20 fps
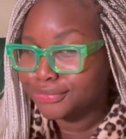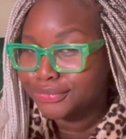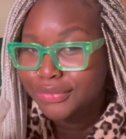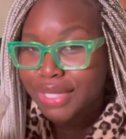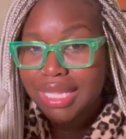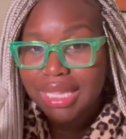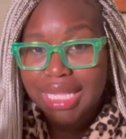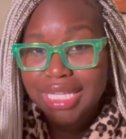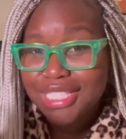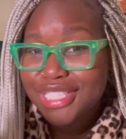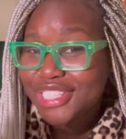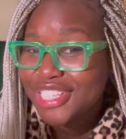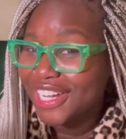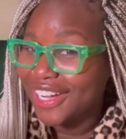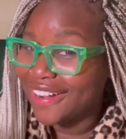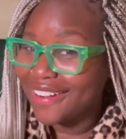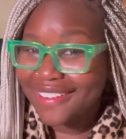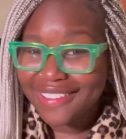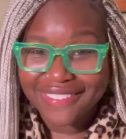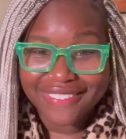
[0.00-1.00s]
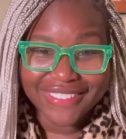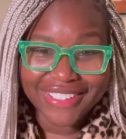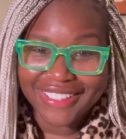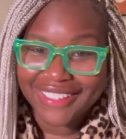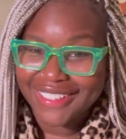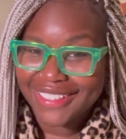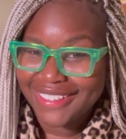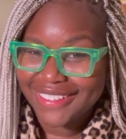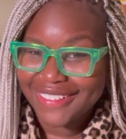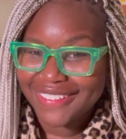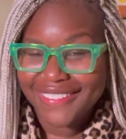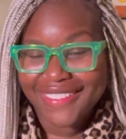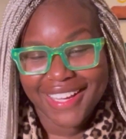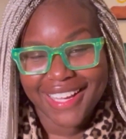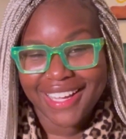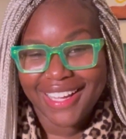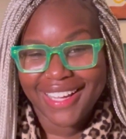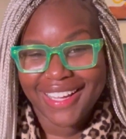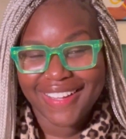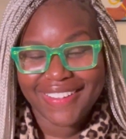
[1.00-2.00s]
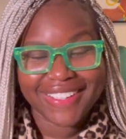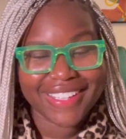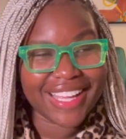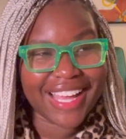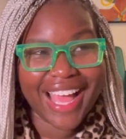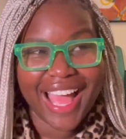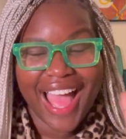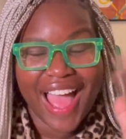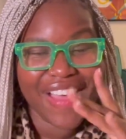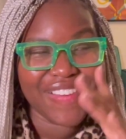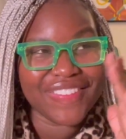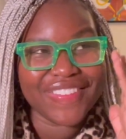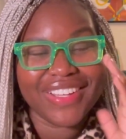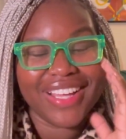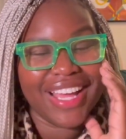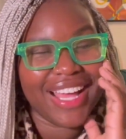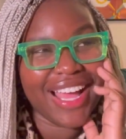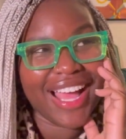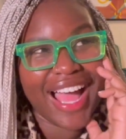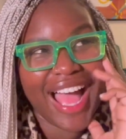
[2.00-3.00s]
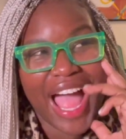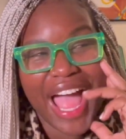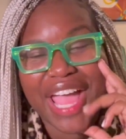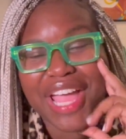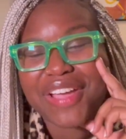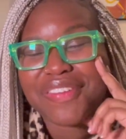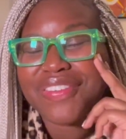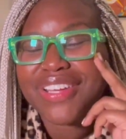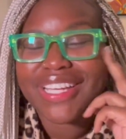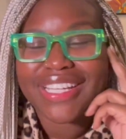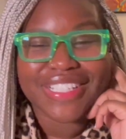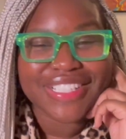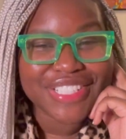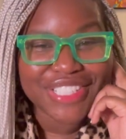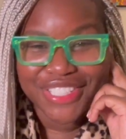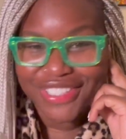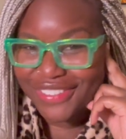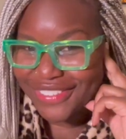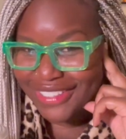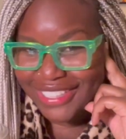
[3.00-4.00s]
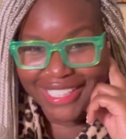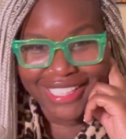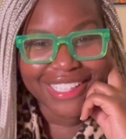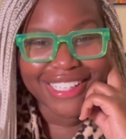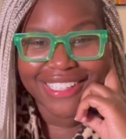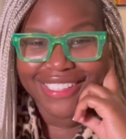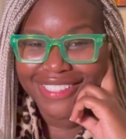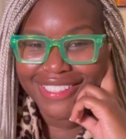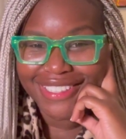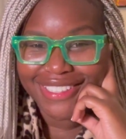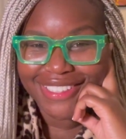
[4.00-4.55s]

Let's talk about it, okay? I am intrigued.